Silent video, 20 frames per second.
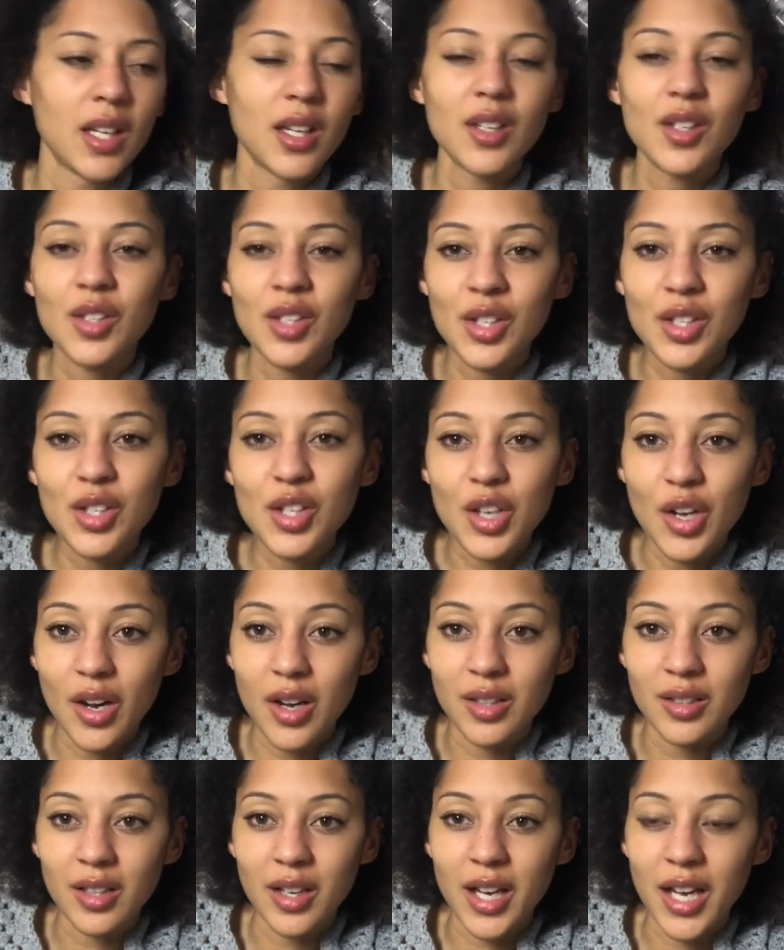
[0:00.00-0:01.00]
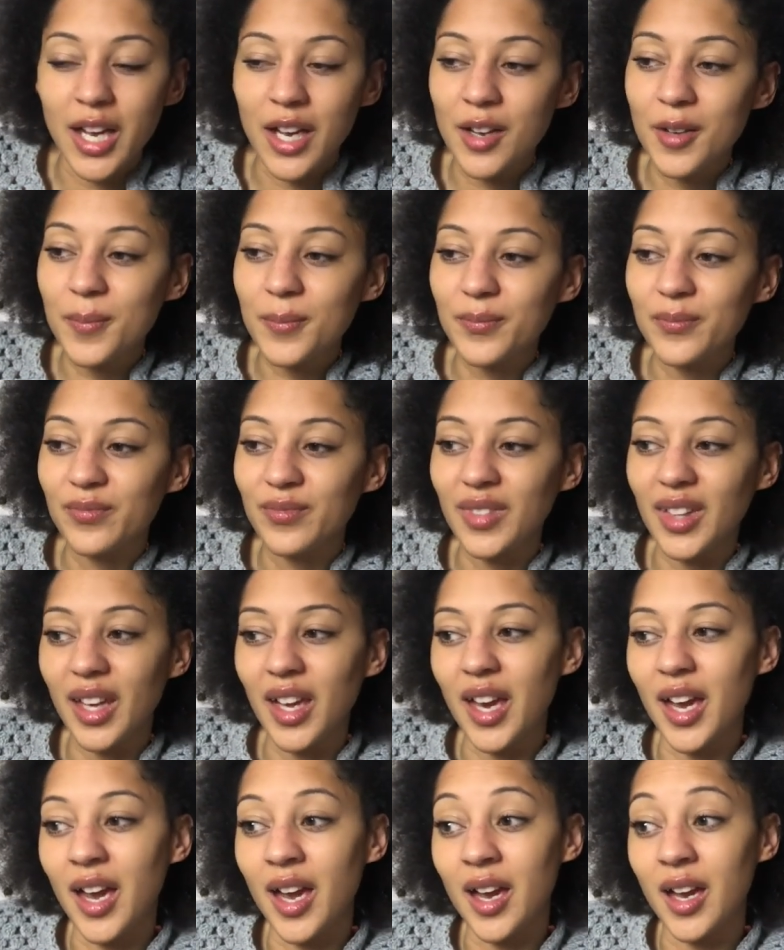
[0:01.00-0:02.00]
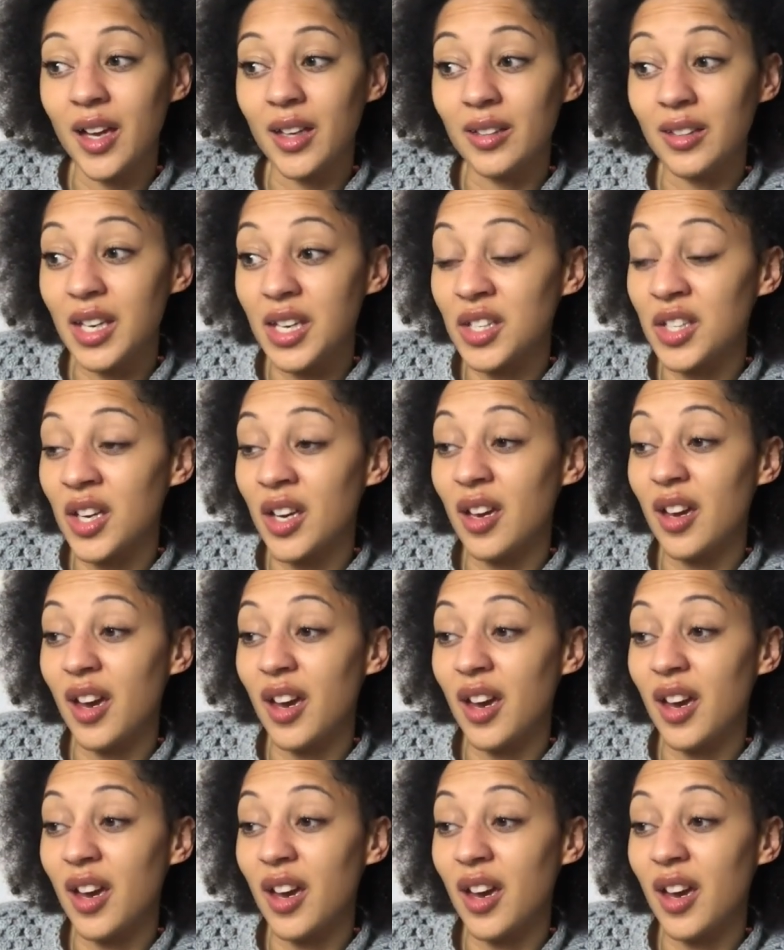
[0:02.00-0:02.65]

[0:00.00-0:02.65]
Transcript: She's a yarn dyer and knitter,